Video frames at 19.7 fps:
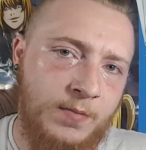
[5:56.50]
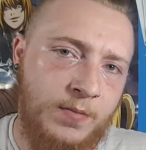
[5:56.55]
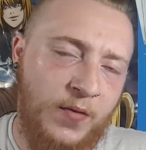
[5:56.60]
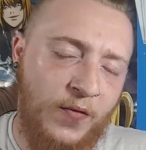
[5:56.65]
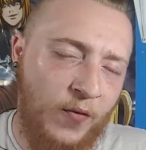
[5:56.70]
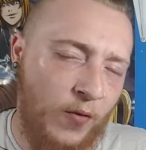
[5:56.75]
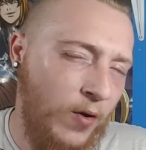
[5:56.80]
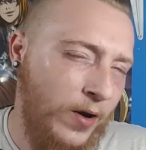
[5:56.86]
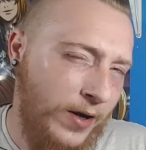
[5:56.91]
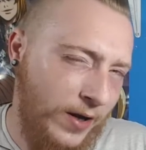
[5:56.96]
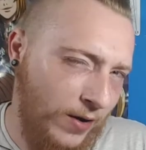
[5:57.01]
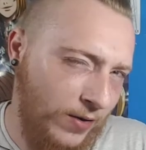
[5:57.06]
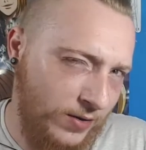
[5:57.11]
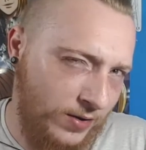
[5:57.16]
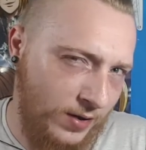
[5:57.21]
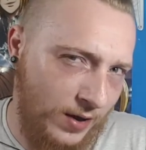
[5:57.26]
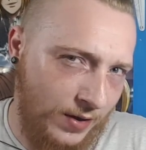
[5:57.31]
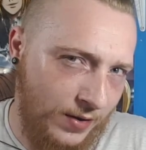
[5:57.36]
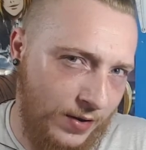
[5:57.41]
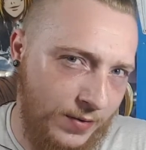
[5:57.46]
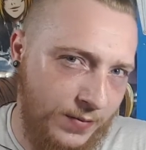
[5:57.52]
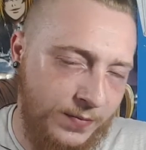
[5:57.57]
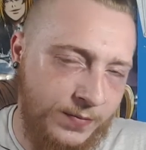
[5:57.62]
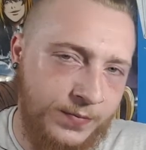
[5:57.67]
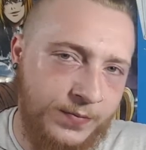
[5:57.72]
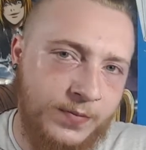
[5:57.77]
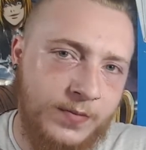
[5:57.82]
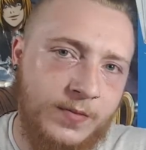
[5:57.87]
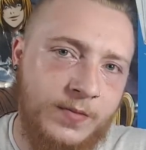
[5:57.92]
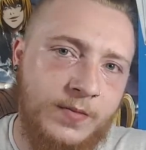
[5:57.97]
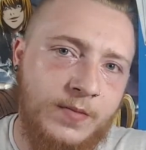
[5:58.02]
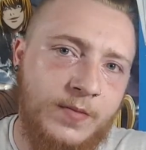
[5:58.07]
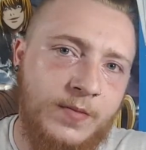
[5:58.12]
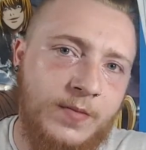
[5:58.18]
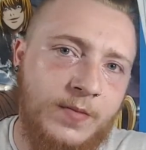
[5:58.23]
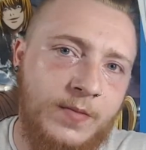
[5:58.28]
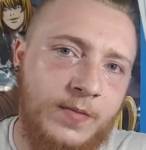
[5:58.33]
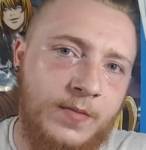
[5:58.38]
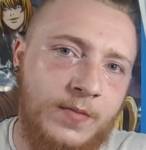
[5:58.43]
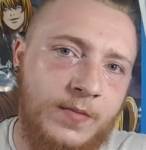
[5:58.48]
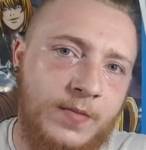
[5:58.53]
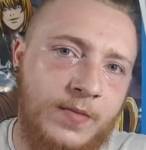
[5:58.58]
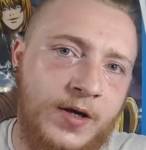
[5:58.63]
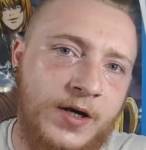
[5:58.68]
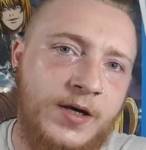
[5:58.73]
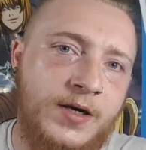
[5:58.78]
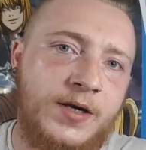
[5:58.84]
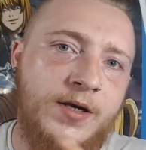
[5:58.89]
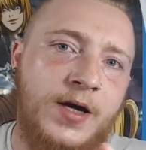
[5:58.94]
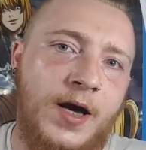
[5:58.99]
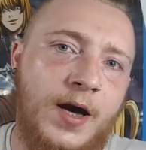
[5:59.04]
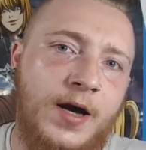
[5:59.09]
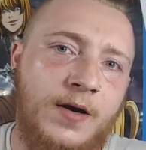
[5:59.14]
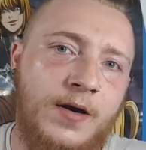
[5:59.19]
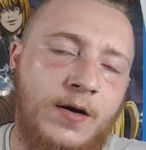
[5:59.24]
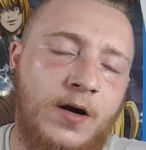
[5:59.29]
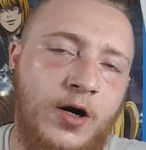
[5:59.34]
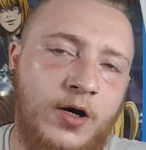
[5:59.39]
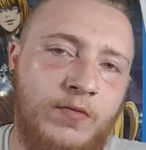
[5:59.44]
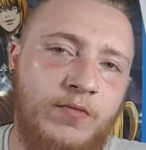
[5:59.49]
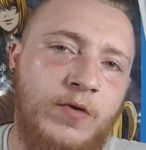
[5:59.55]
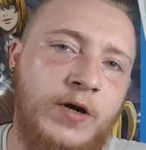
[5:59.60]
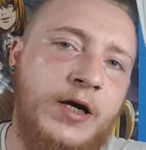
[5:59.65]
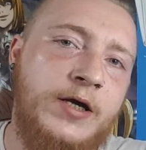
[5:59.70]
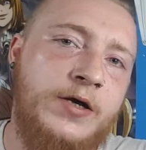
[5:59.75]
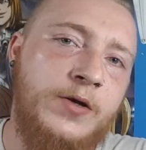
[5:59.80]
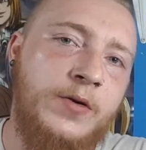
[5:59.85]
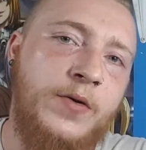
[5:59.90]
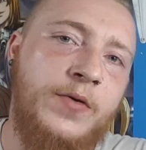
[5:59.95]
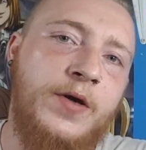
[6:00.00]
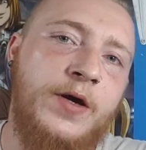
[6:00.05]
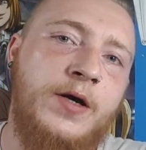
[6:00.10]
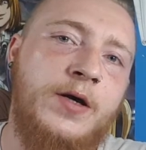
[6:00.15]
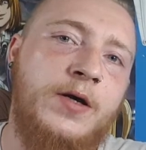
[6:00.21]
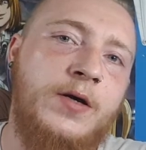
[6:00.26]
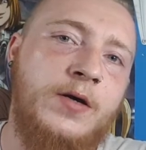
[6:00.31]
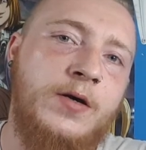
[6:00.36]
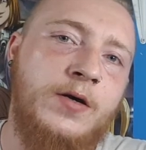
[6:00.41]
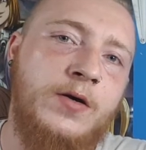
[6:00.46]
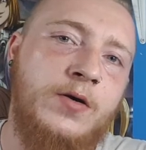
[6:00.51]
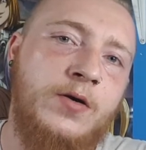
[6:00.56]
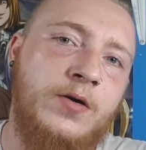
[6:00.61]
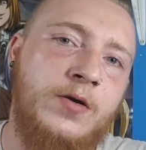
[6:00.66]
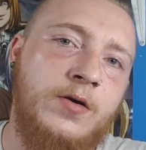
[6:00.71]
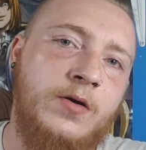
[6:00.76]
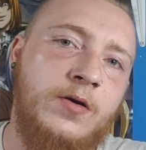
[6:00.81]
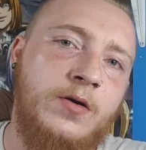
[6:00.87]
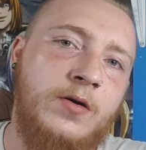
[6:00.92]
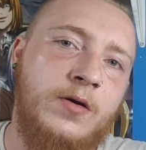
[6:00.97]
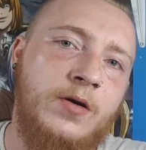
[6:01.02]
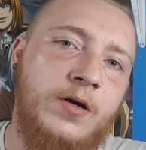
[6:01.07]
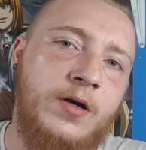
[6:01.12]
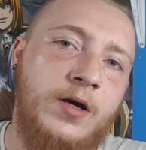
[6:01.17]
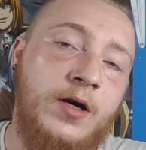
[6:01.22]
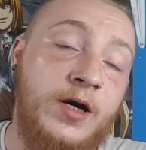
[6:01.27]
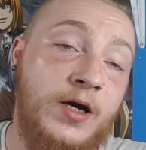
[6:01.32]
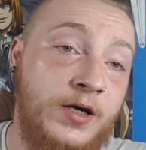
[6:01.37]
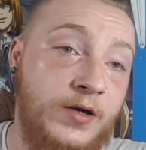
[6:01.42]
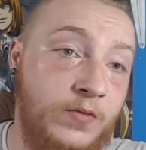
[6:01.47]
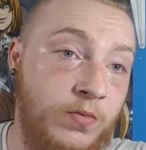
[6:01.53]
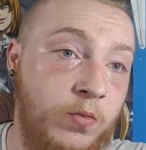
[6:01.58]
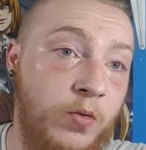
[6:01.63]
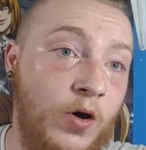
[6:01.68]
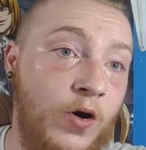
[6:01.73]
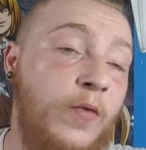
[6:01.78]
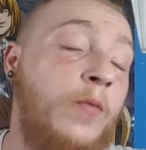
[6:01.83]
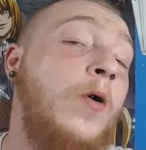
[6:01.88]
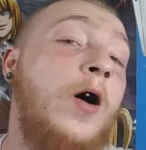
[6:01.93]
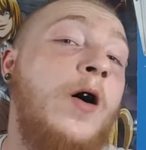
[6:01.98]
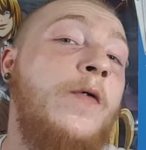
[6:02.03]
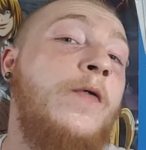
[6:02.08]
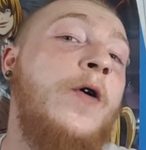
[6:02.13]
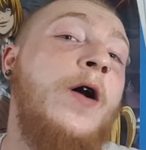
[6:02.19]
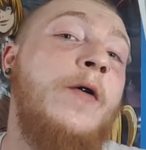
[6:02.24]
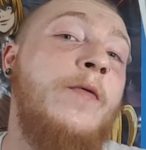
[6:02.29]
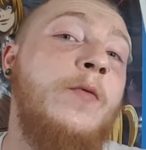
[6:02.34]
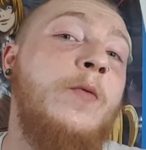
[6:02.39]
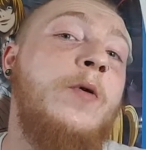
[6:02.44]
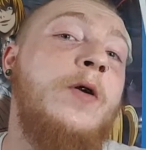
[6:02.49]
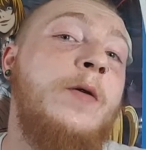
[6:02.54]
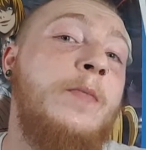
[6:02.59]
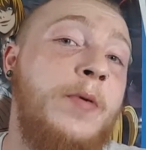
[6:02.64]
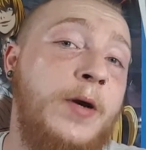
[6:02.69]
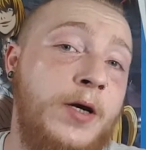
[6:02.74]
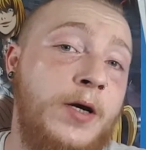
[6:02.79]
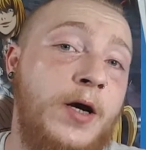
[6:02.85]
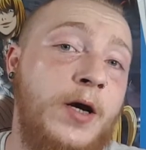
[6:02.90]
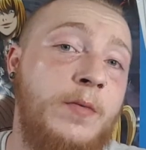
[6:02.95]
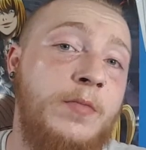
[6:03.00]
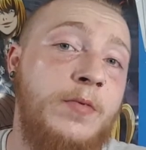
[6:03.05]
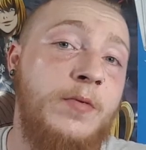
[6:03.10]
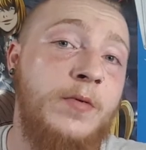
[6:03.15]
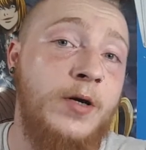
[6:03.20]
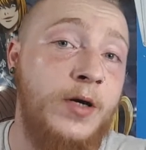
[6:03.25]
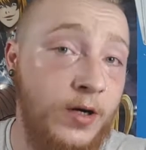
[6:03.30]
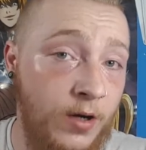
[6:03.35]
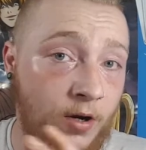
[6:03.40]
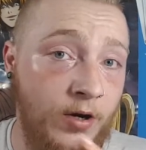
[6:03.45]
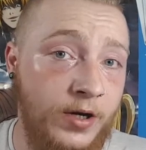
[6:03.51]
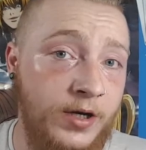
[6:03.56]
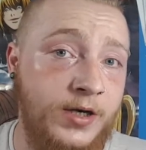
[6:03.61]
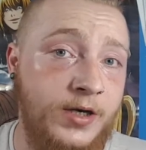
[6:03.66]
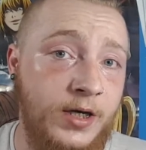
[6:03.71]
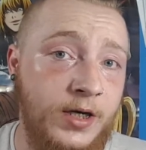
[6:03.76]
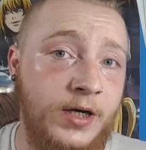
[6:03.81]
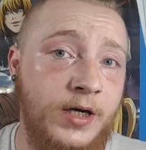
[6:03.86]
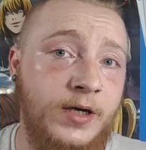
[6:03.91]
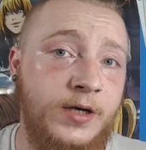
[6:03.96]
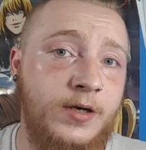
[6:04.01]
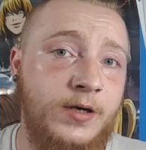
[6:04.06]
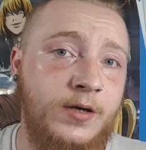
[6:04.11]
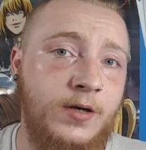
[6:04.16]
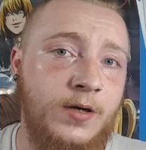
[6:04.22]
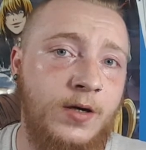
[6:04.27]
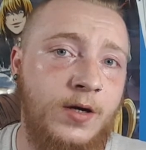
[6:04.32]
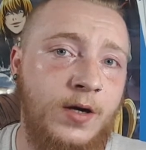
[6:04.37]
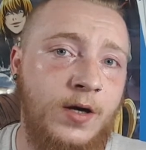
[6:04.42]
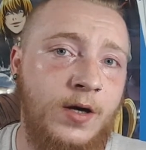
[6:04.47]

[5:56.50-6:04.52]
Before I get onto that though, this set I really do think is worthwhile for everyone to pick up. It honestly is.